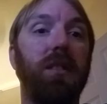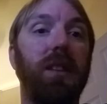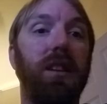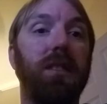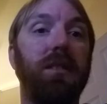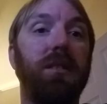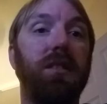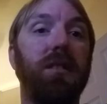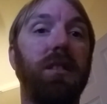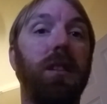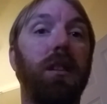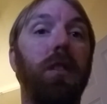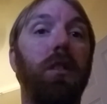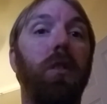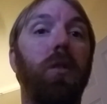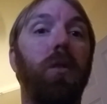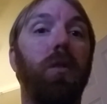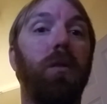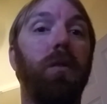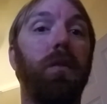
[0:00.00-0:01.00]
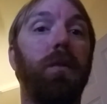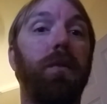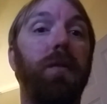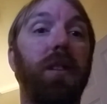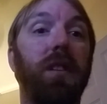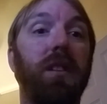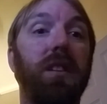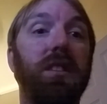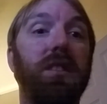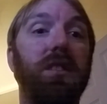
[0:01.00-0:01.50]
That's a goal
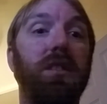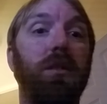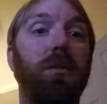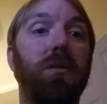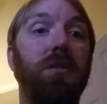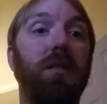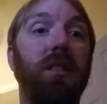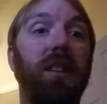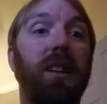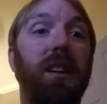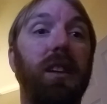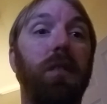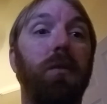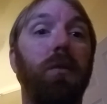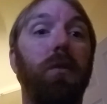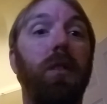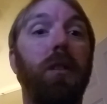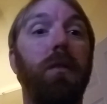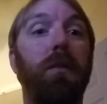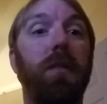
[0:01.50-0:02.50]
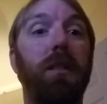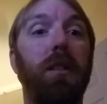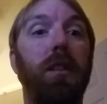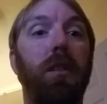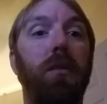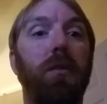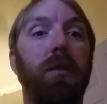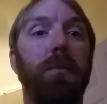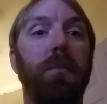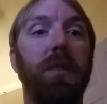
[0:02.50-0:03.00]
very soon, so I can get rid of the
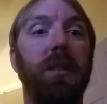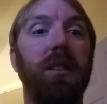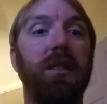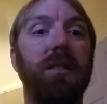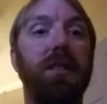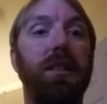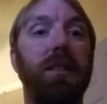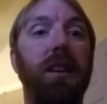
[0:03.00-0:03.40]
donor bus,